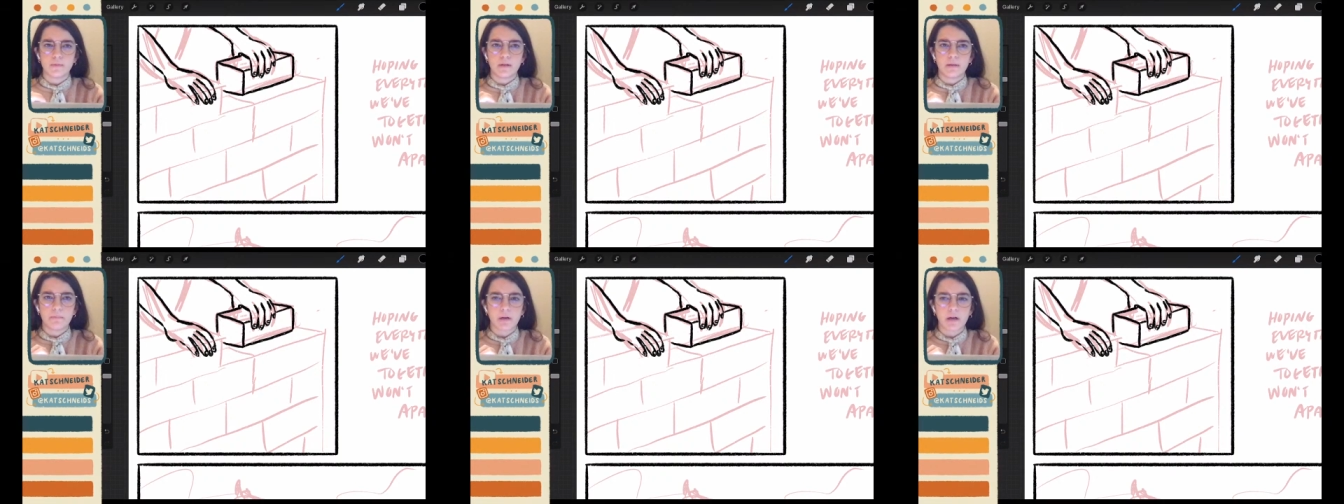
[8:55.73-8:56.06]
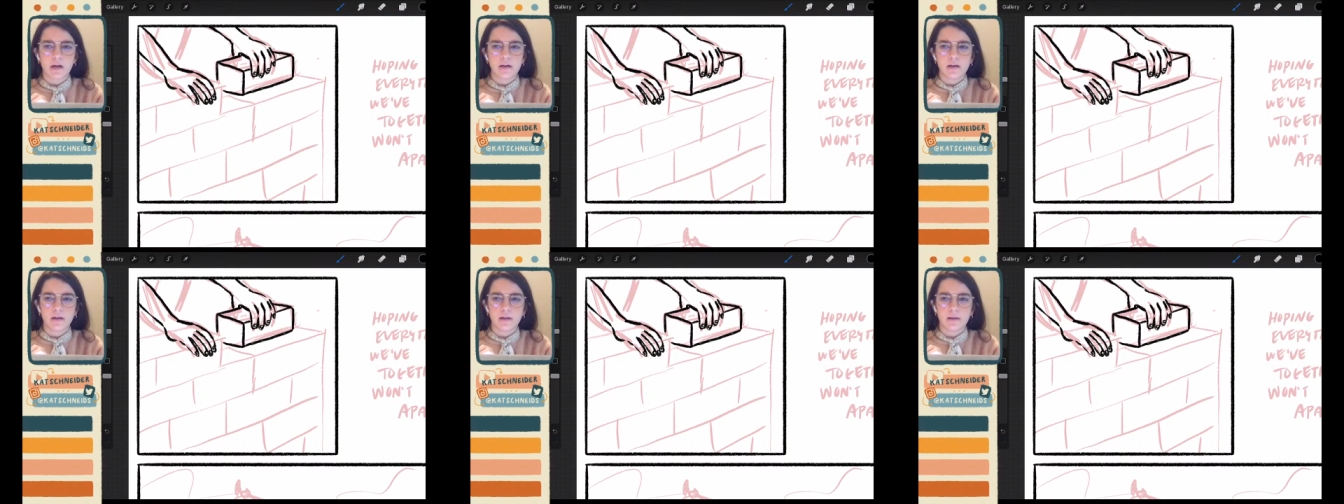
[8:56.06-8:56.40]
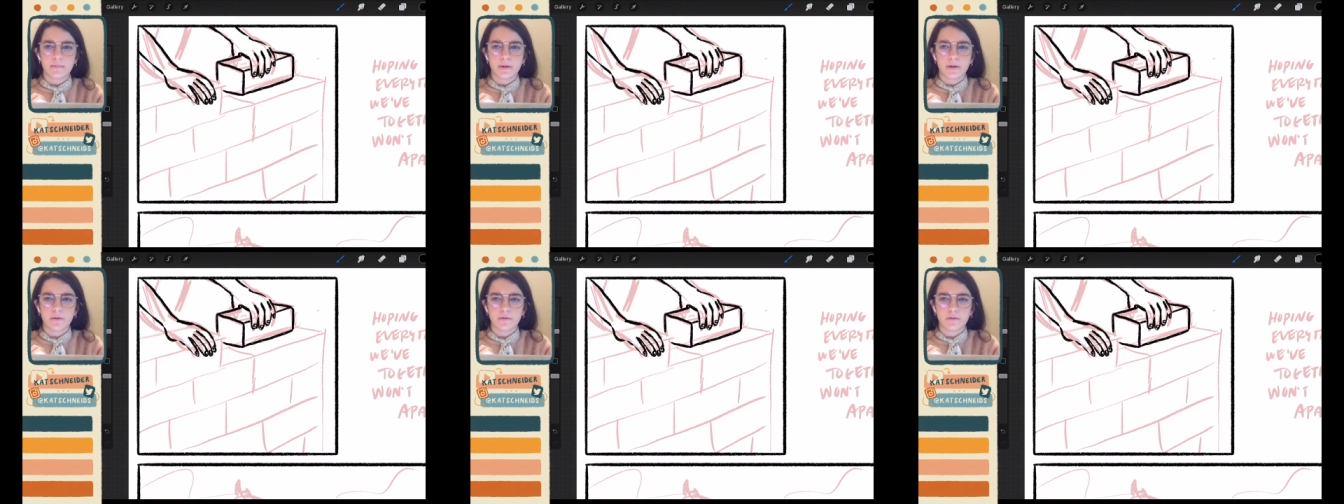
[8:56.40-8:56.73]
and I'm kind of on
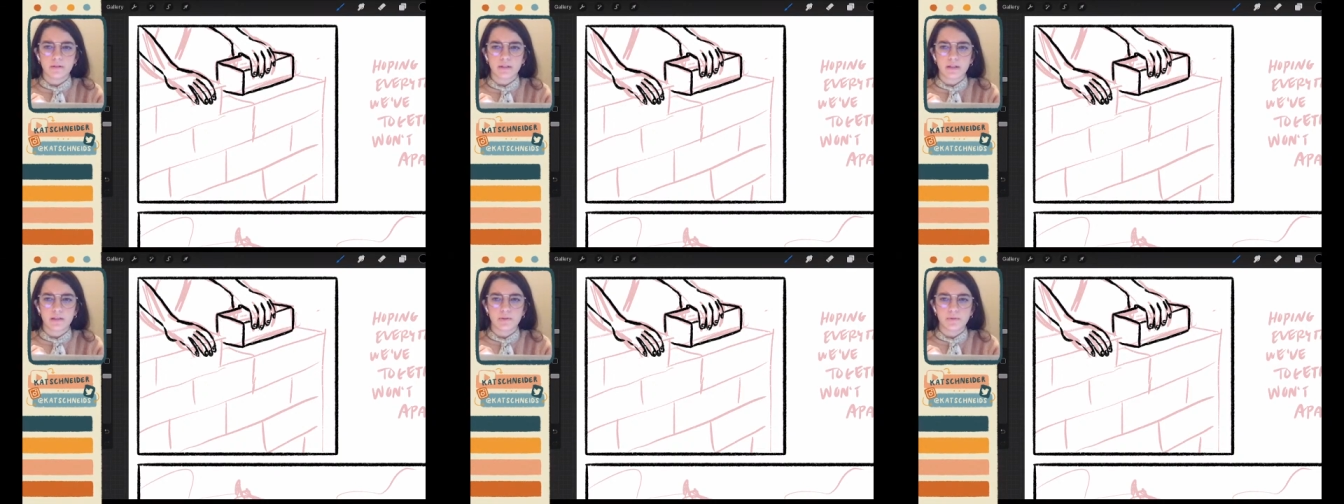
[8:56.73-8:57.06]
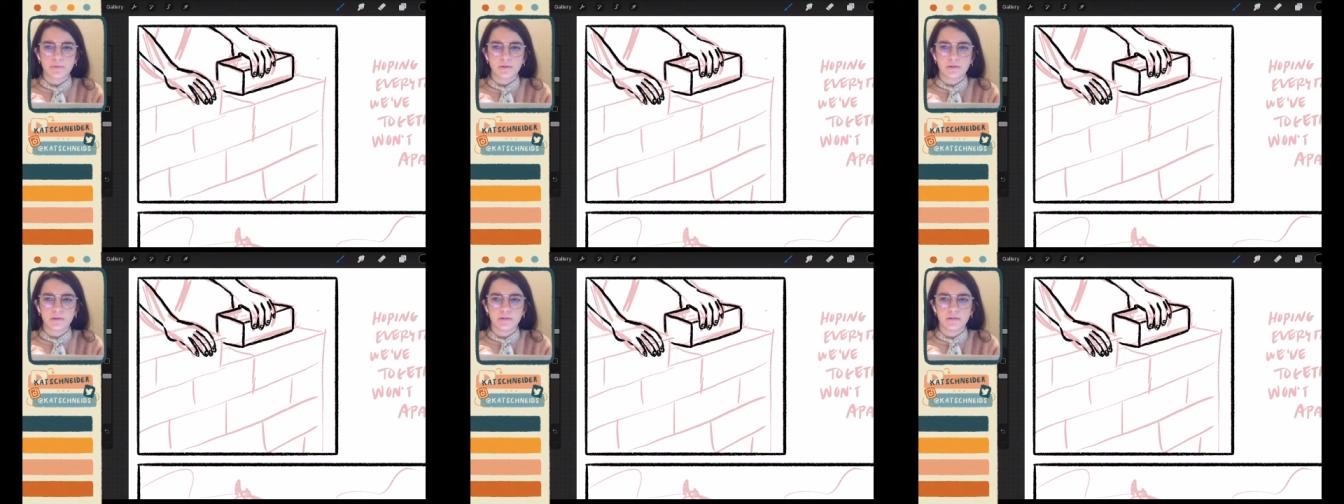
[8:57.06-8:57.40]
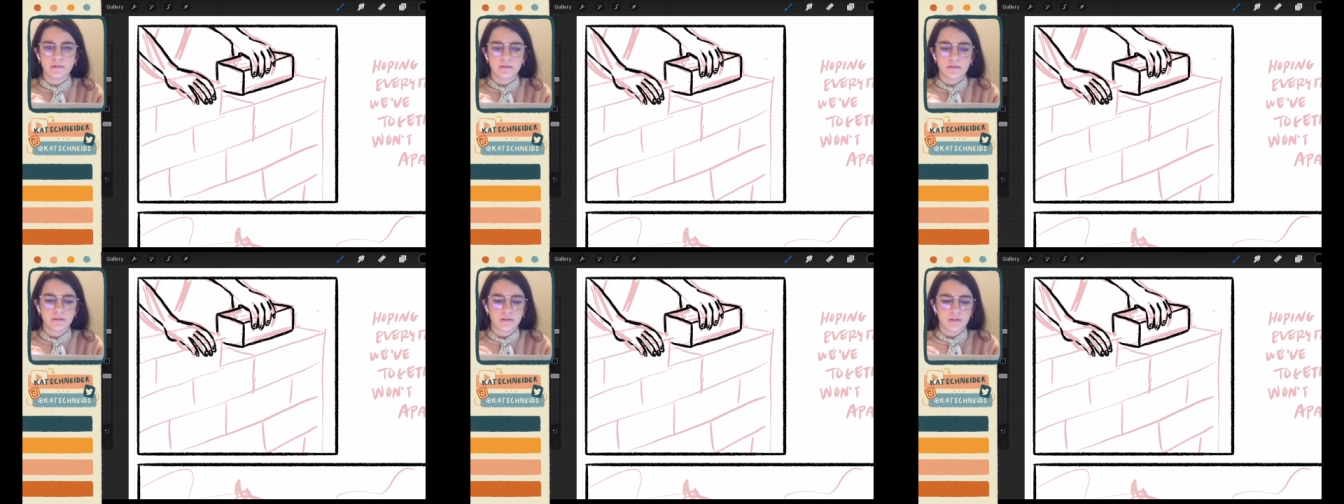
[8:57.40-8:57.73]
my own schedule,
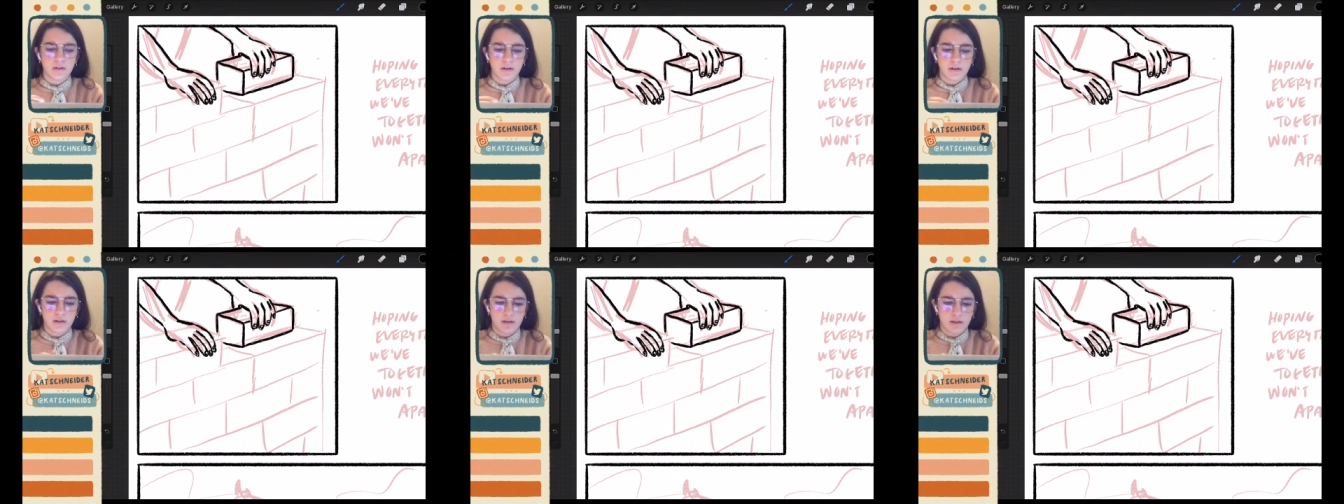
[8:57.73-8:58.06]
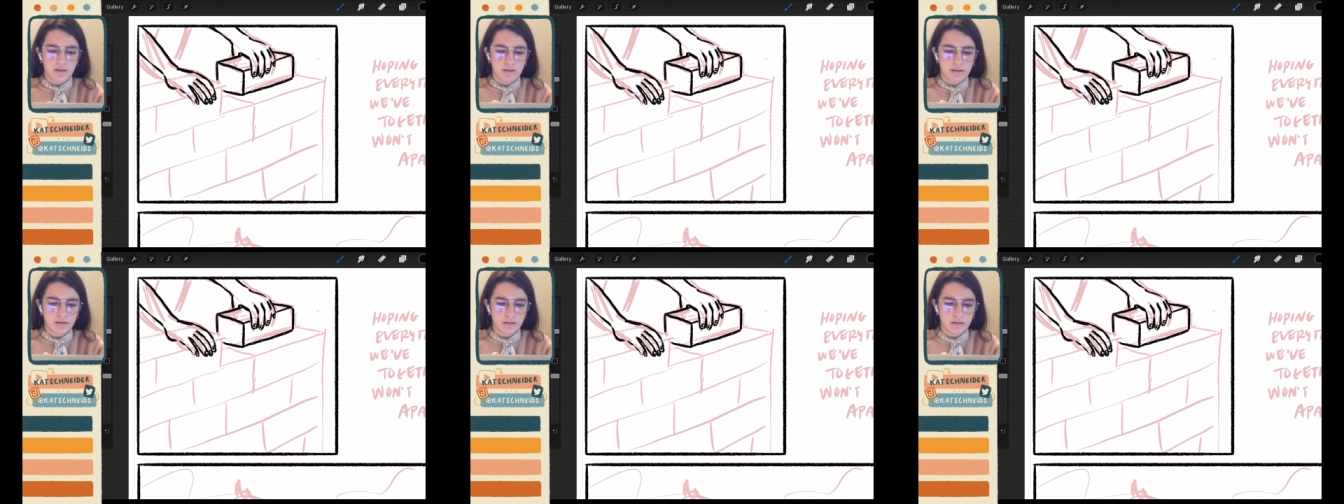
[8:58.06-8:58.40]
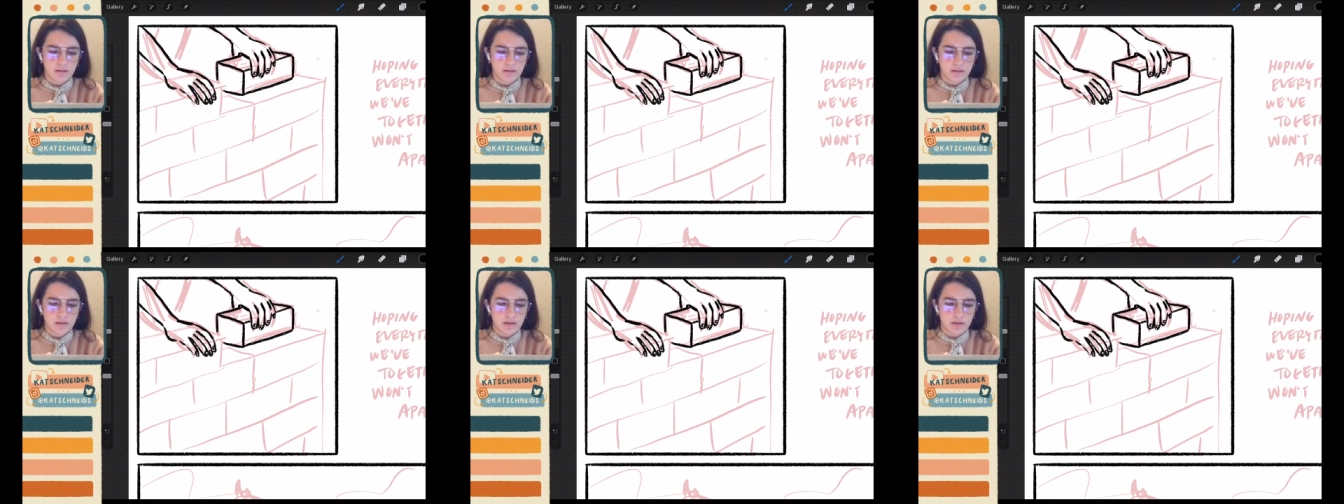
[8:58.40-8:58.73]

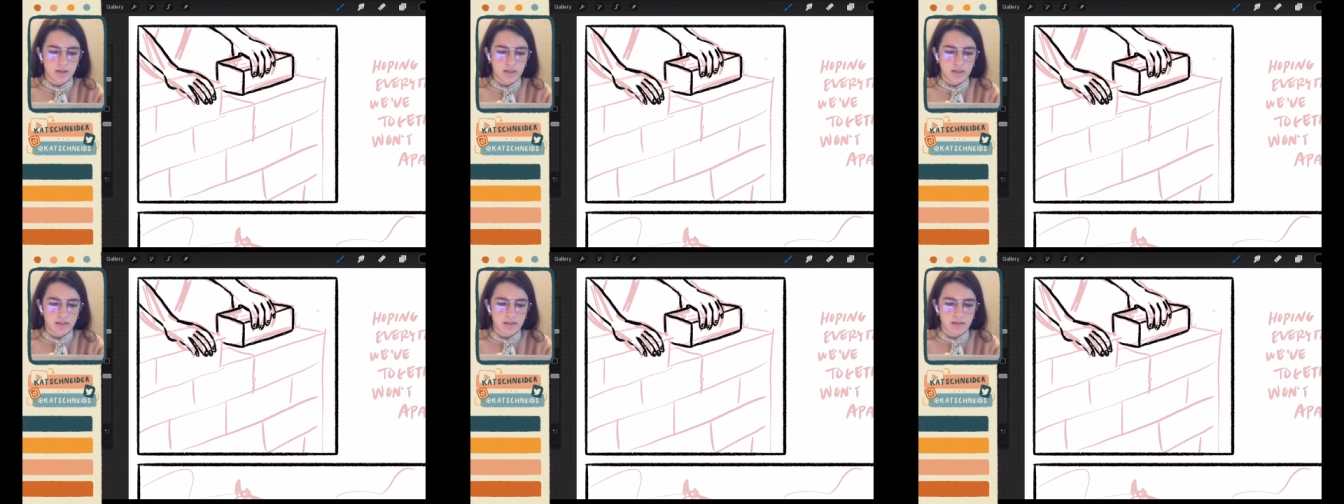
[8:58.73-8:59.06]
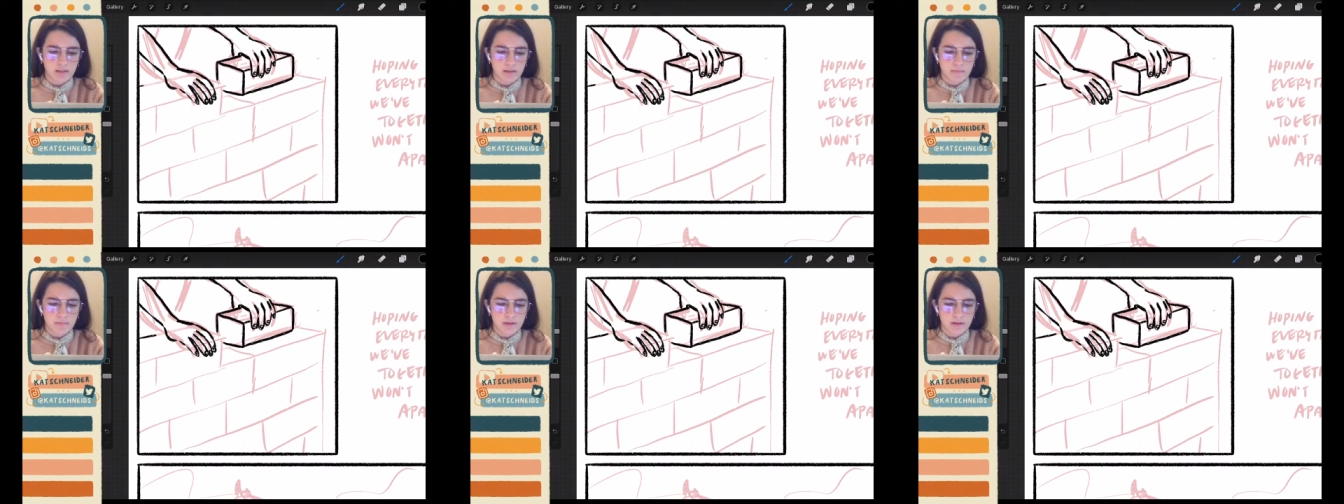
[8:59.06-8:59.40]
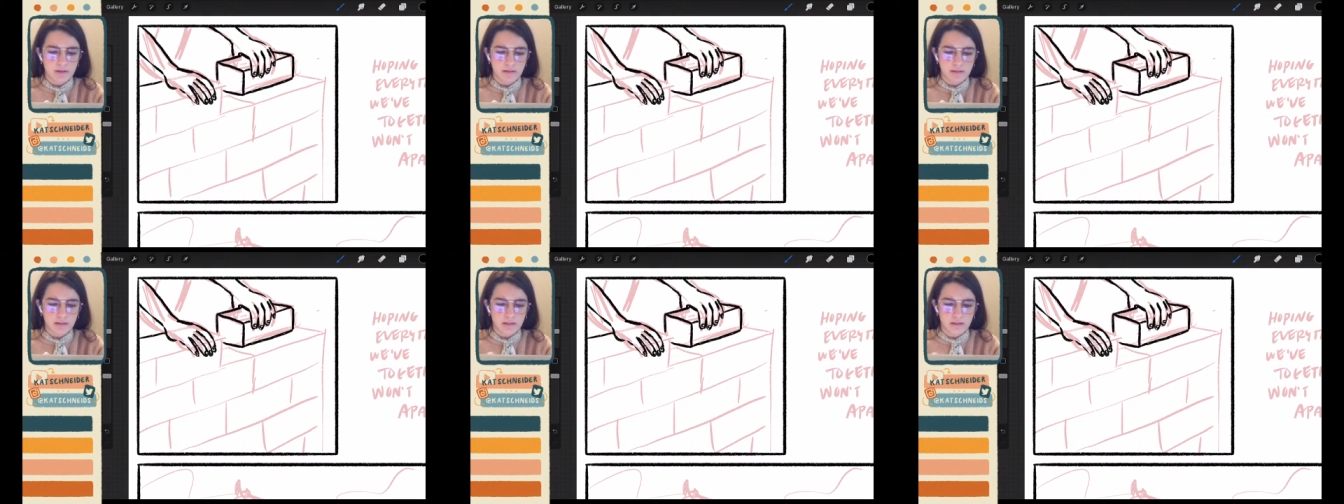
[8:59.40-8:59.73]
I can sleep in
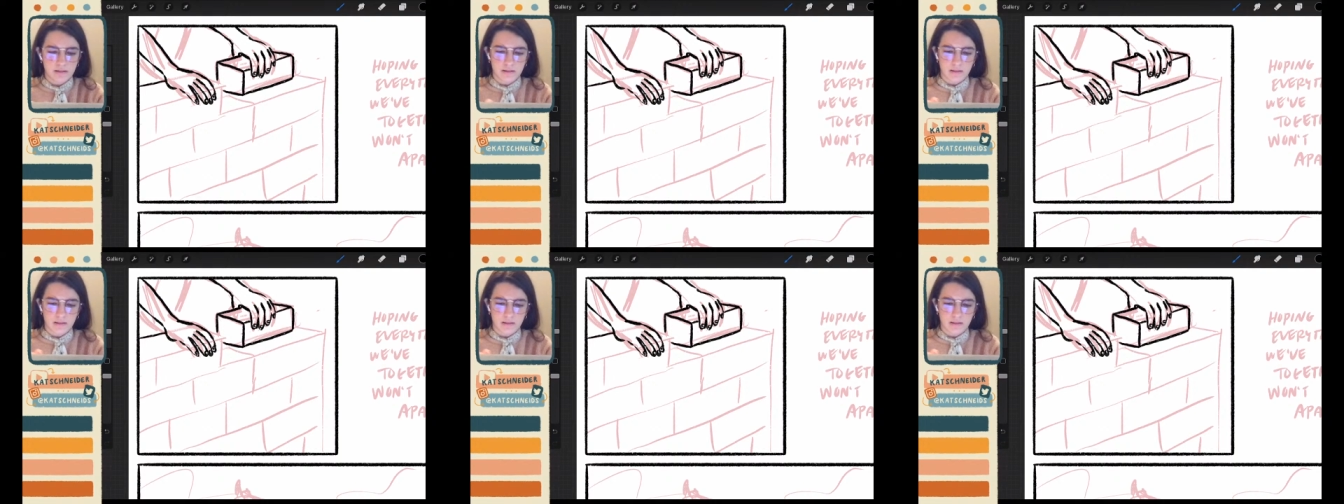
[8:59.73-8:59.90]
as late